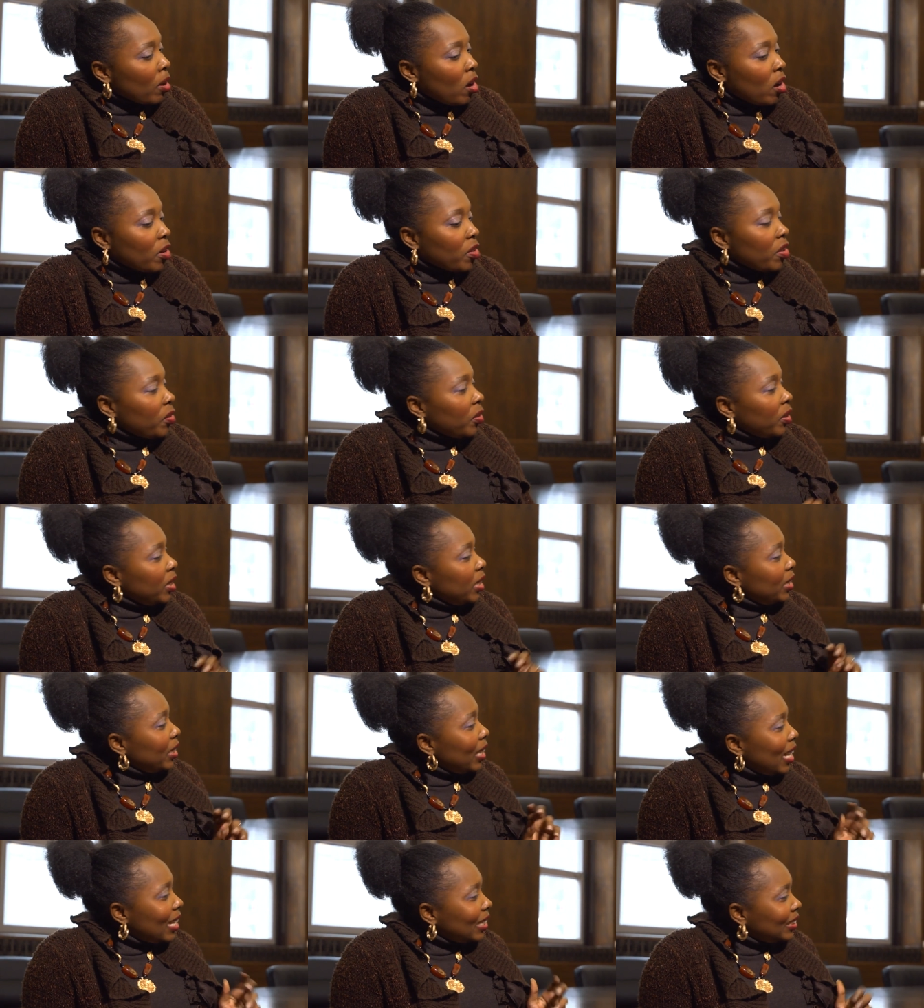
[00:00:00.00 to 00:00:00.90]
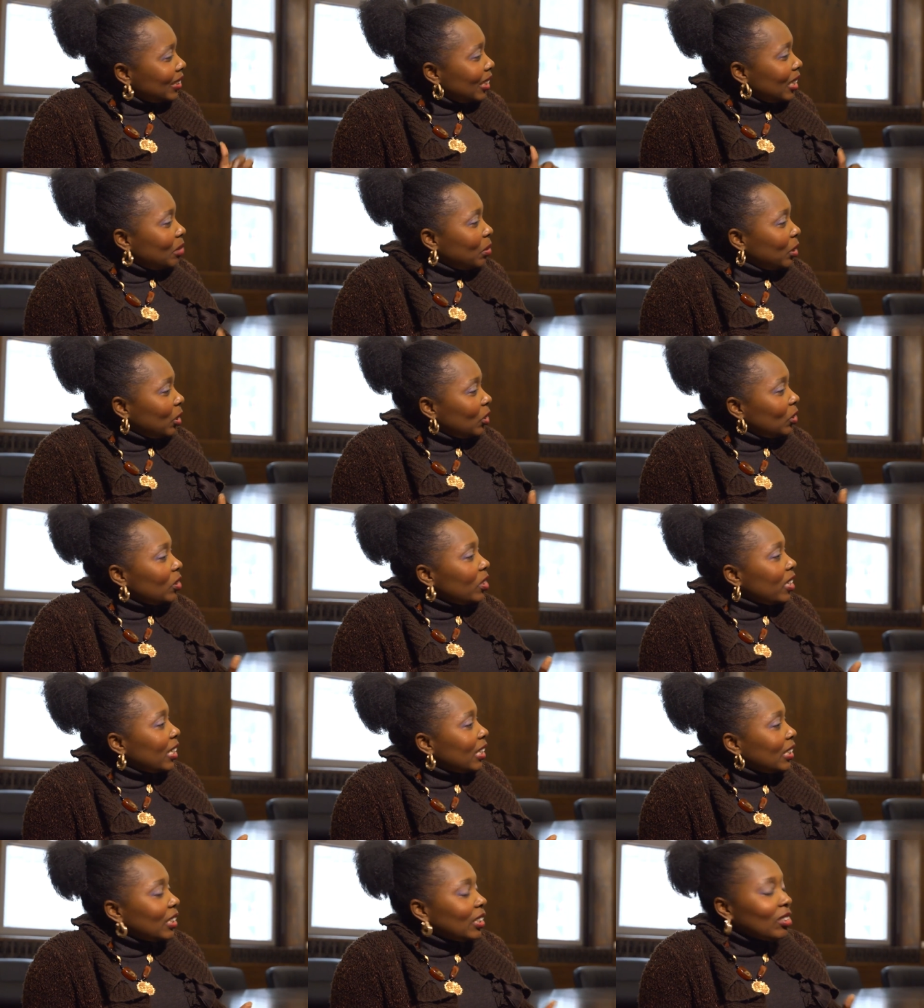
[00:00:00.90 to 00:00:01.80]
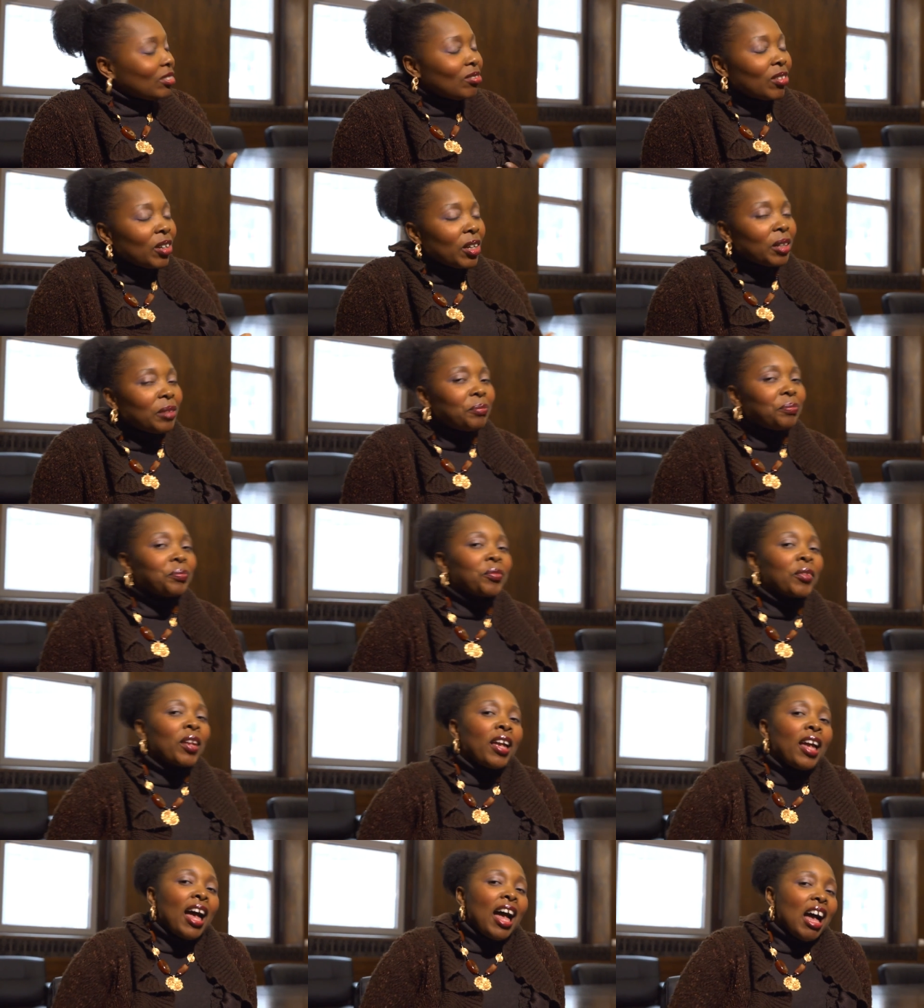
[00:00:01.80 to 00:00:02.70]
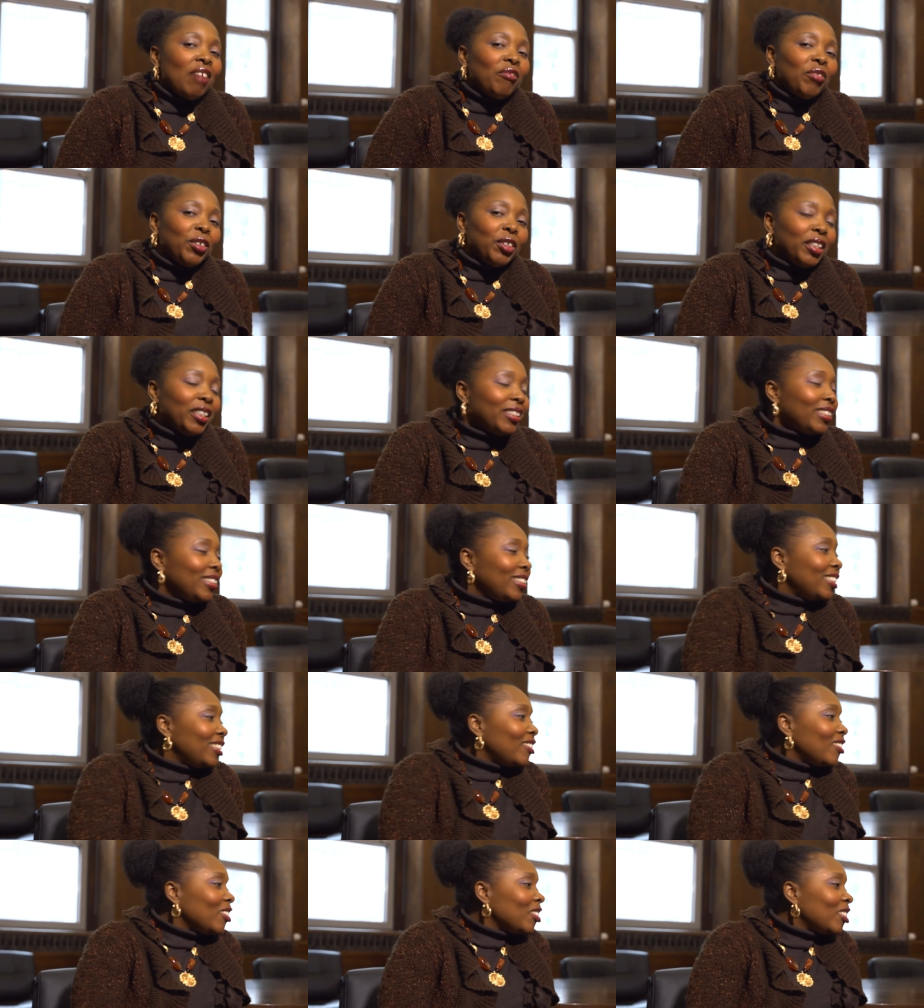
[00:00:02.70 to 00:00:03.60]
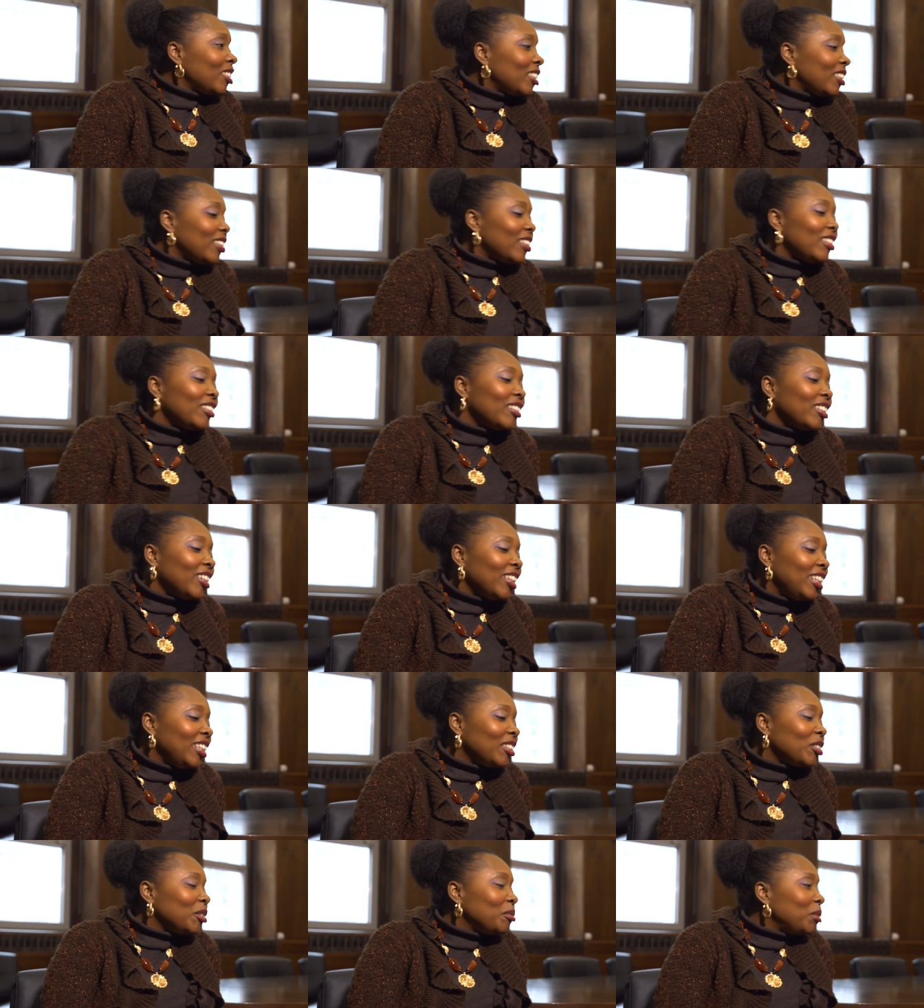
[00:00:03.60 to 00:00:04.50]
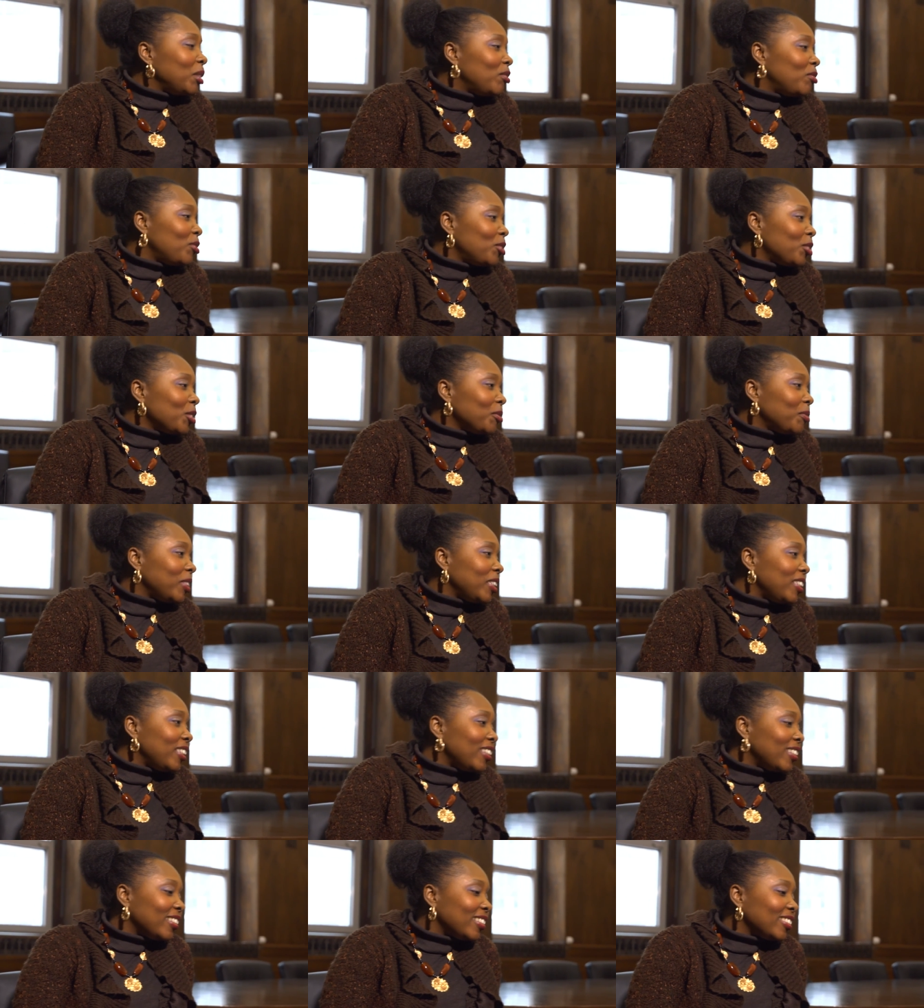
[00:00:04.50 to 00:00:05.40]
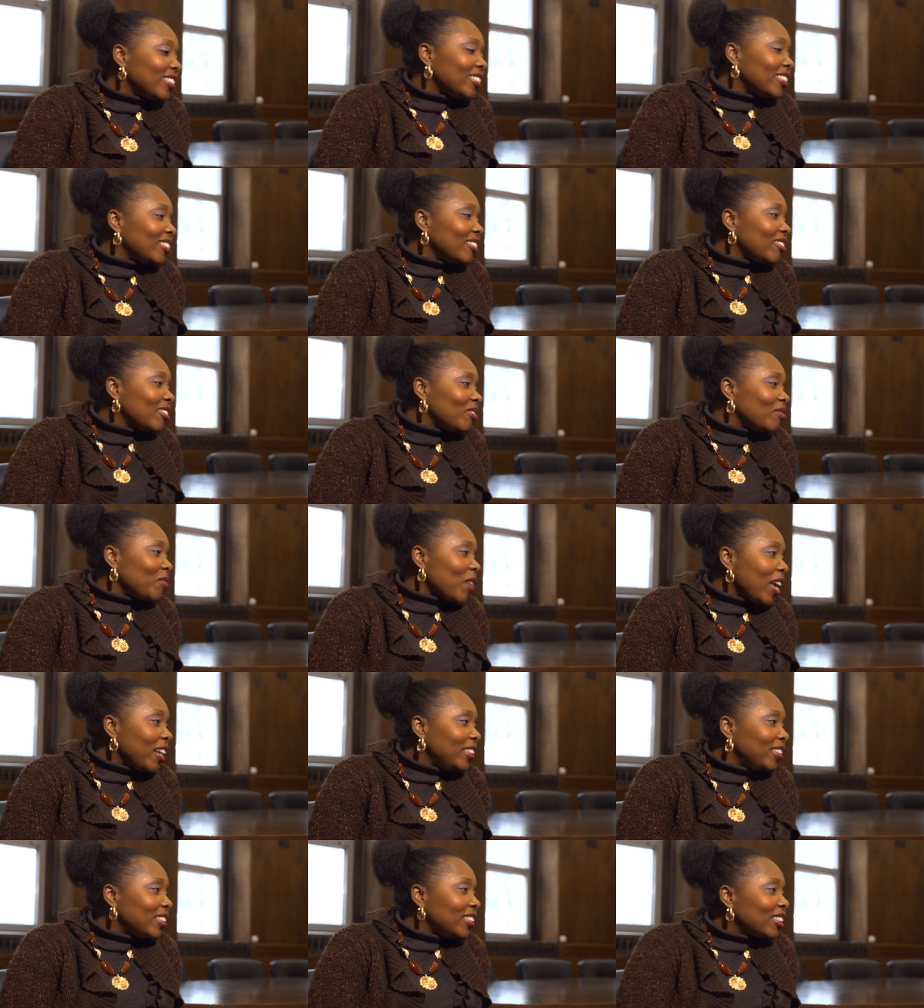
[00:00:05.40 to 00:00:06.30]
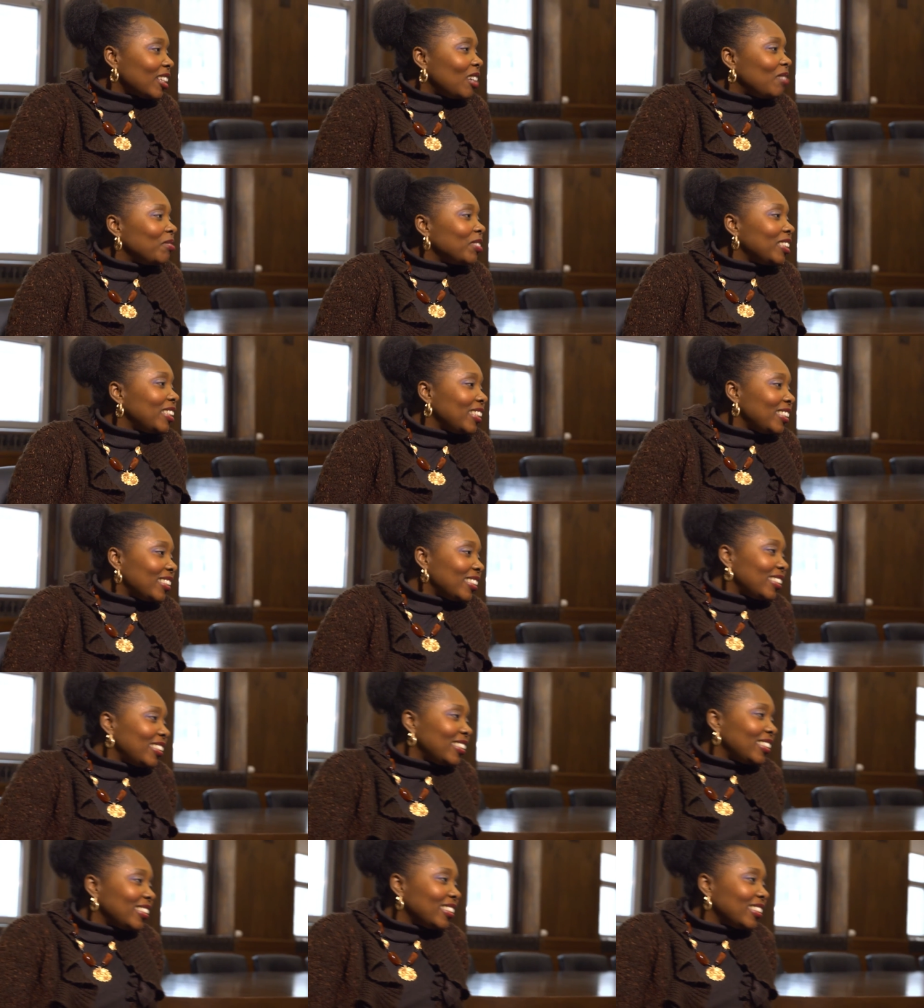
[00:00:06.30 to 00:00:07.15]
are there any last elements you'd like to have our listeners hear before we end this conversation?